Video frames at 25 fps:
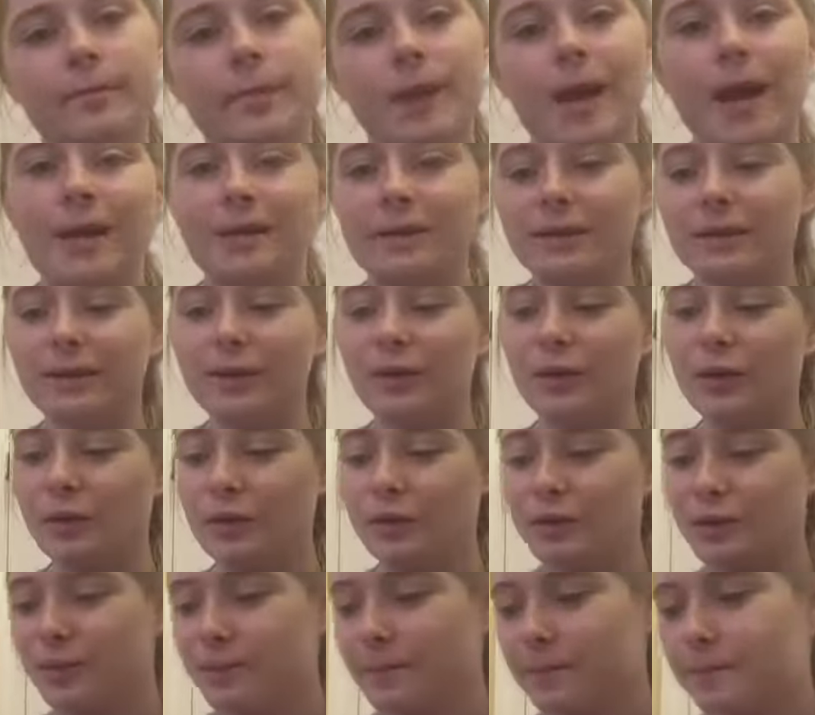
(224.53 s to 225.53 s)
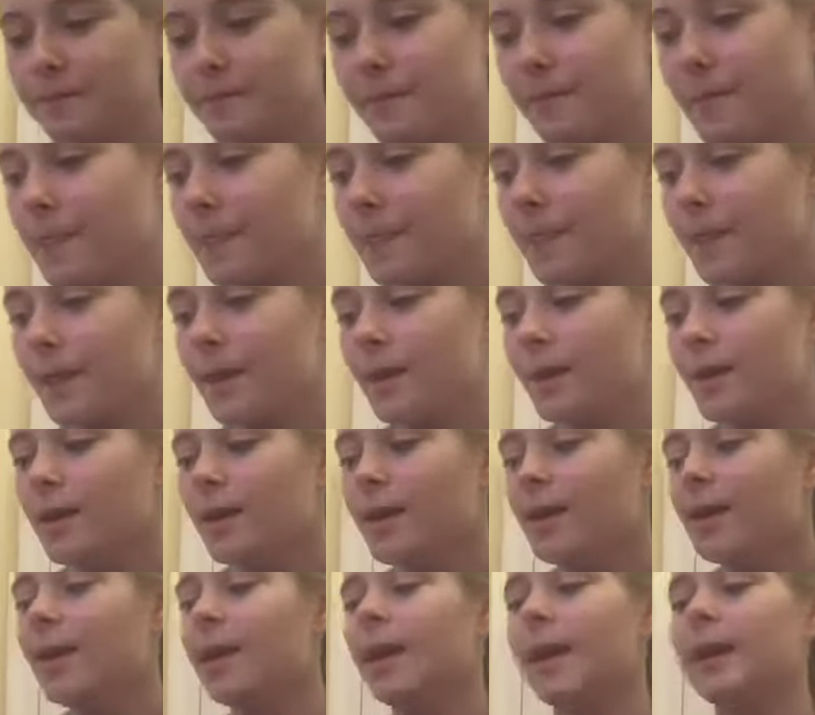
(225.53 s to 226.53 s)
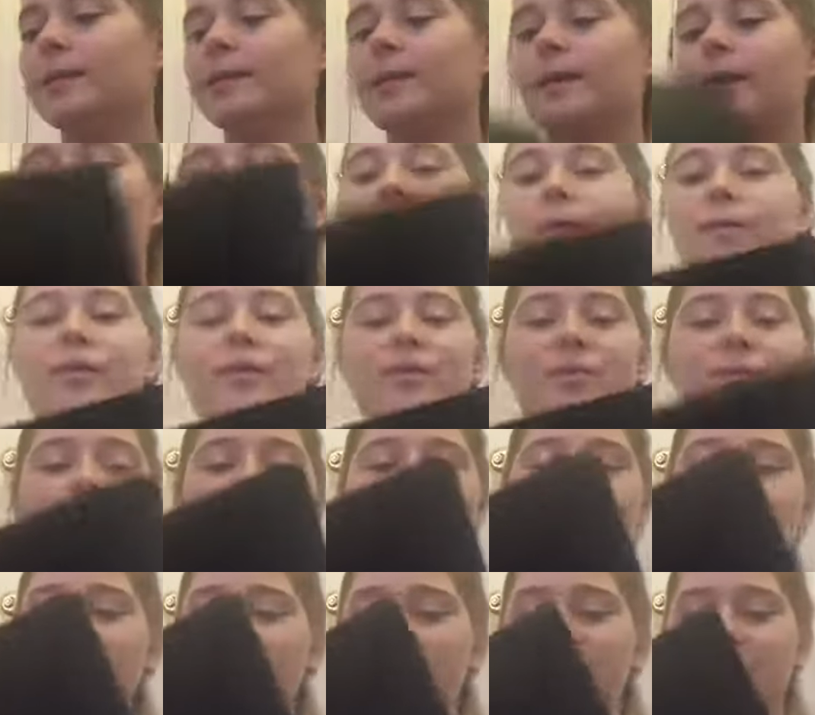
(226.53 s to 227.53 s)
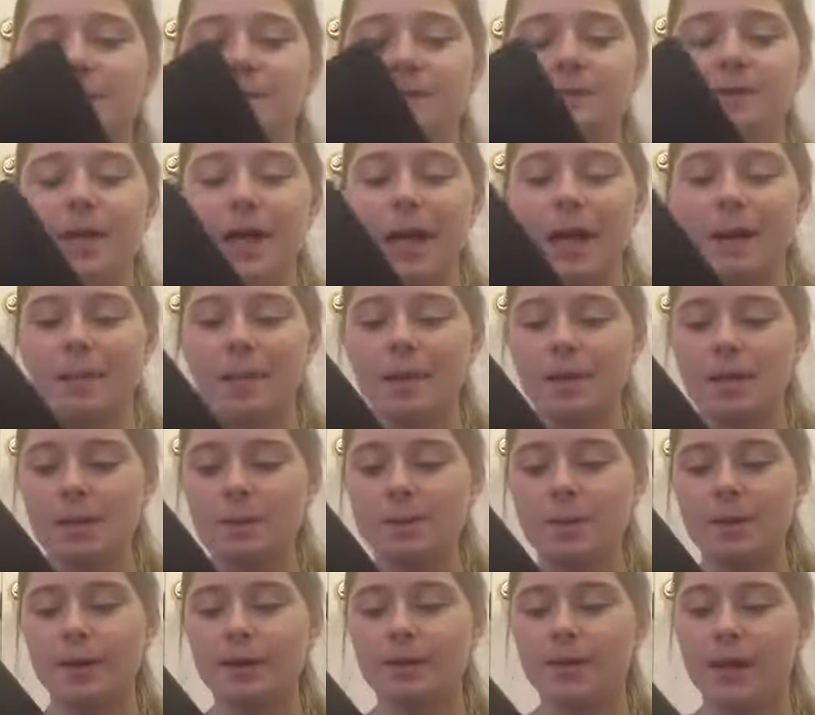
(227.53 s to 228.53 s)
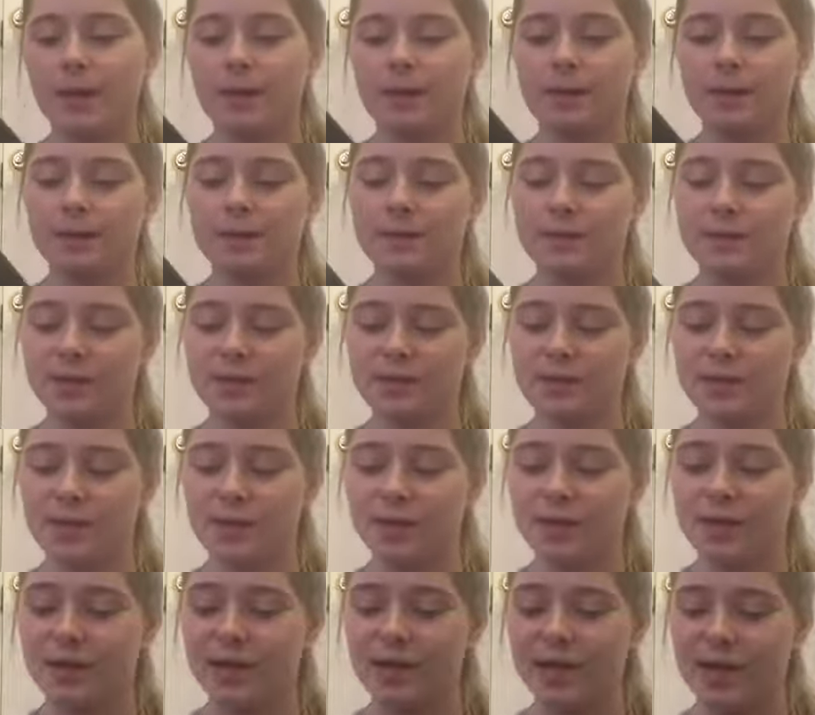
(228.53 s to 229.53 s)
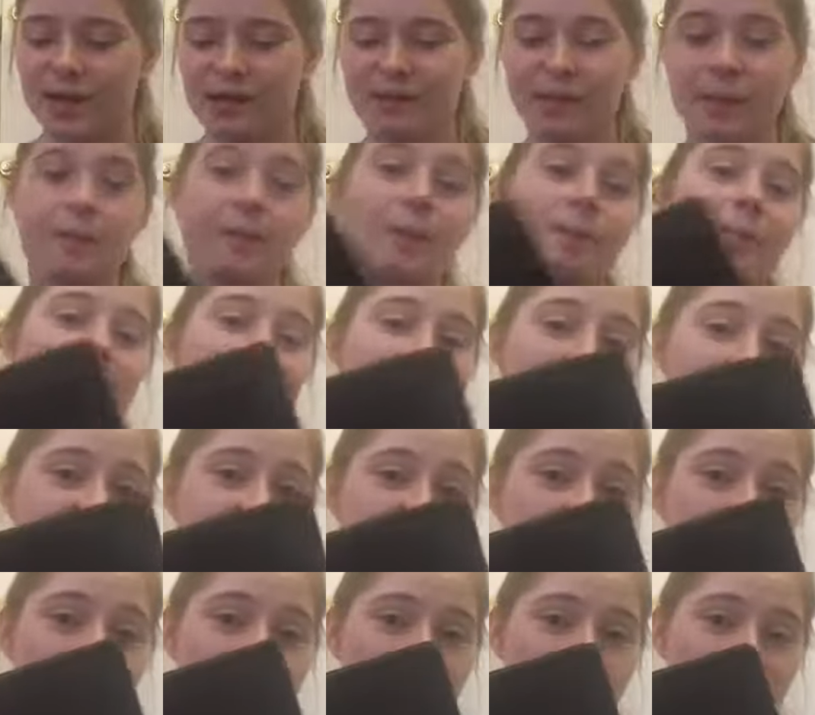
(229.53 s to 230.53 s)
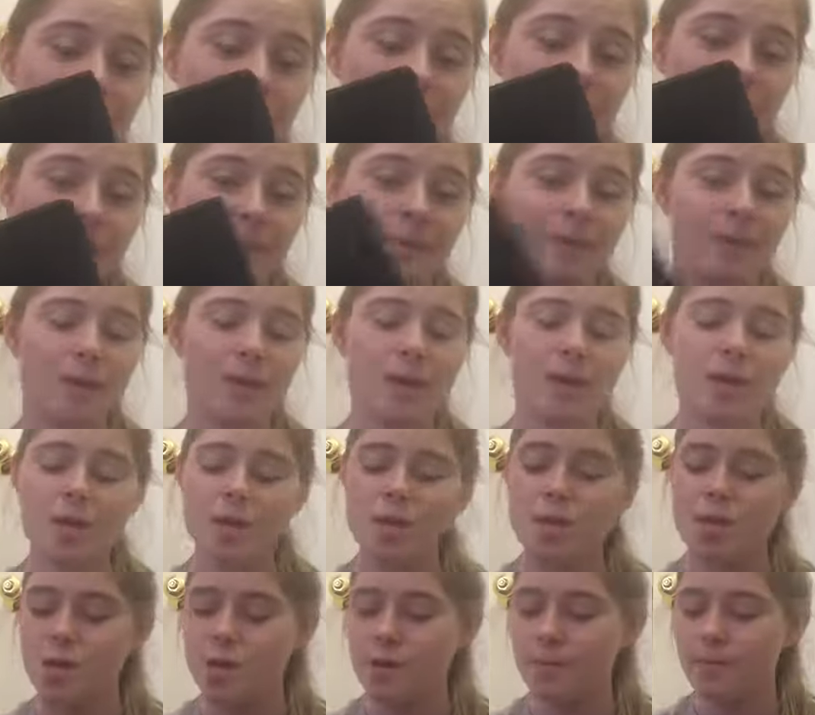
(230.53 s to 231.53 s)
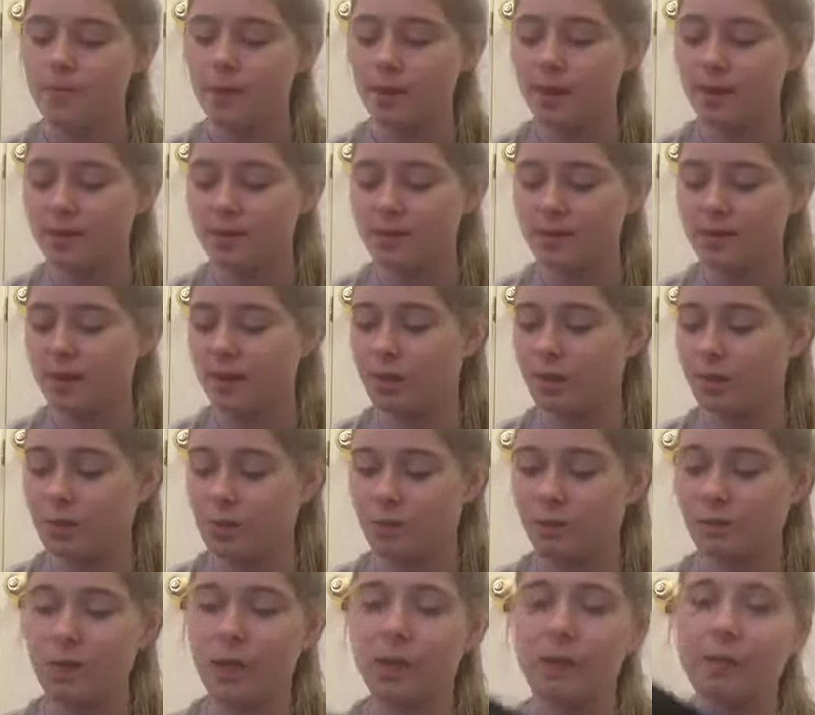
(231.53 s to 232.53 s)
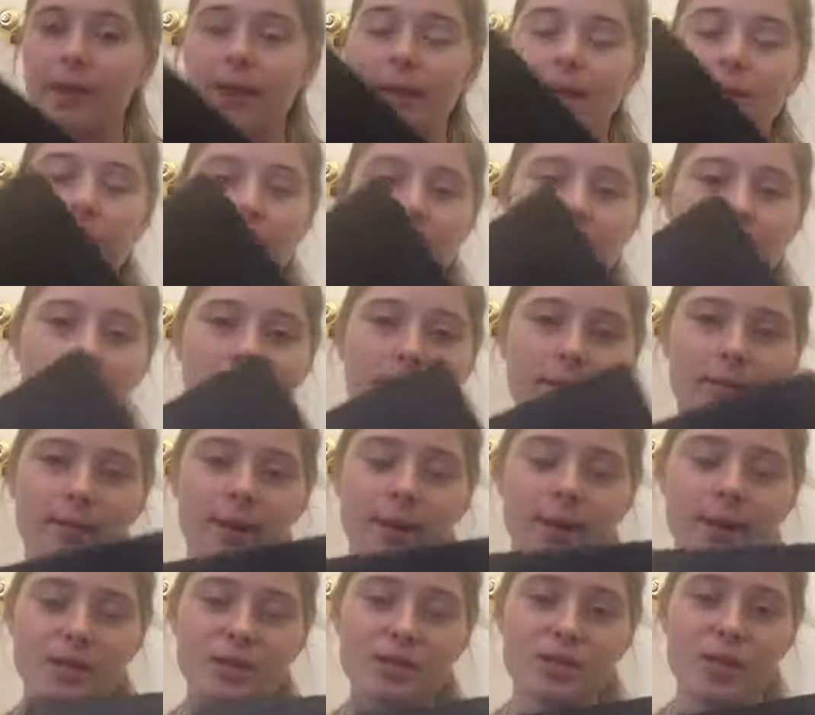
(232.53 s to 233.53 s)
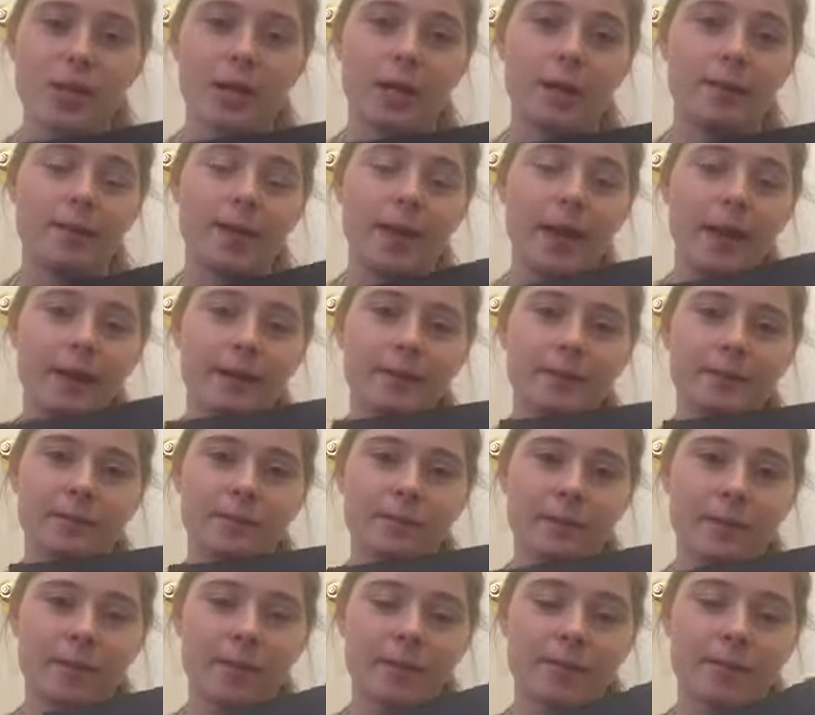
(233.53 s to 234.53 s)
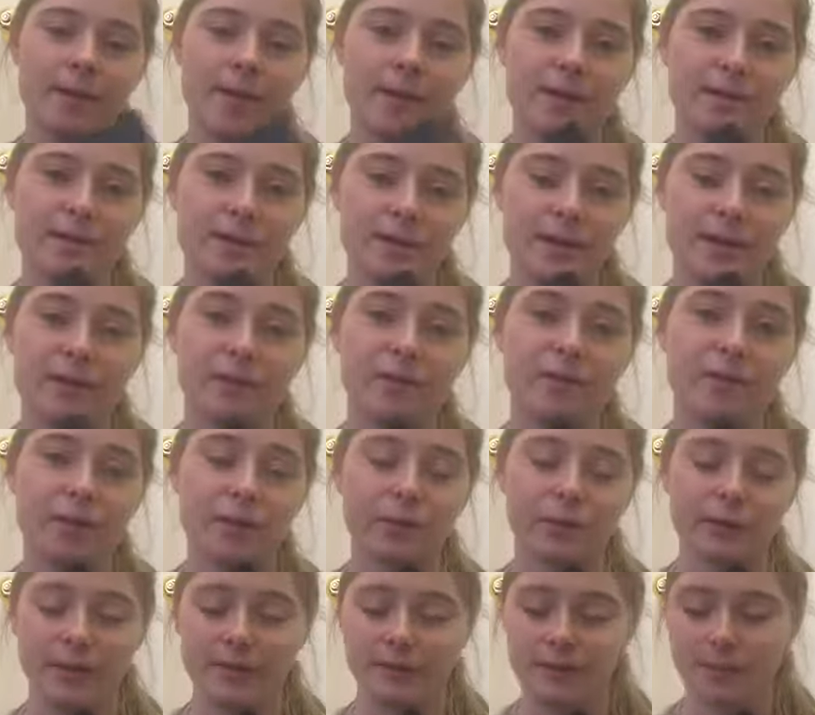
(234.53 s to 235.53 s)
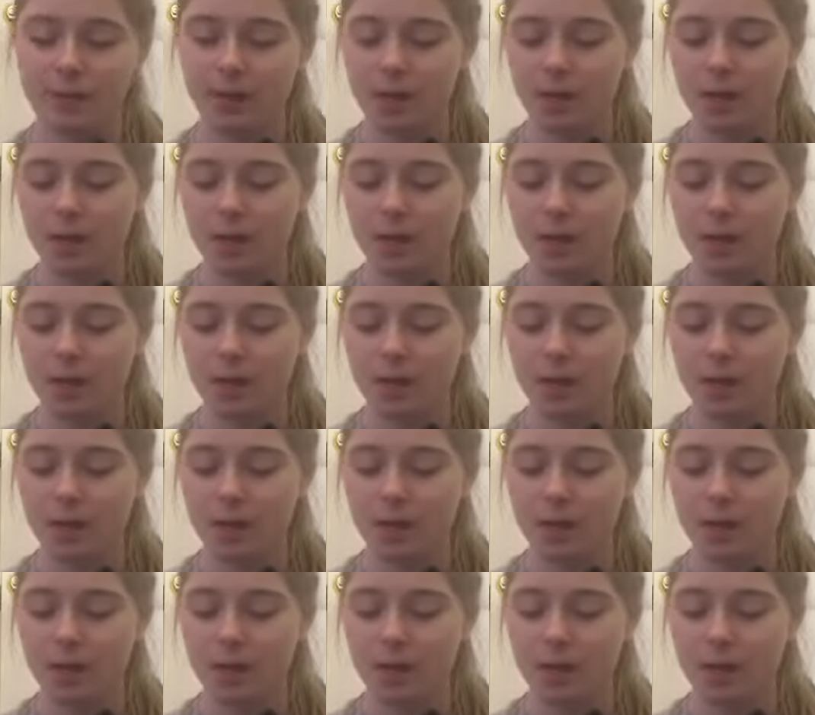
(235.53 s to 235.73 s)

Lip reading: I didn't use. And then I have this binder. I probably spent like 99 cents on. I ripped the plastic off of it because it needed to be plain black, not shiny black with the plastic in the front of it.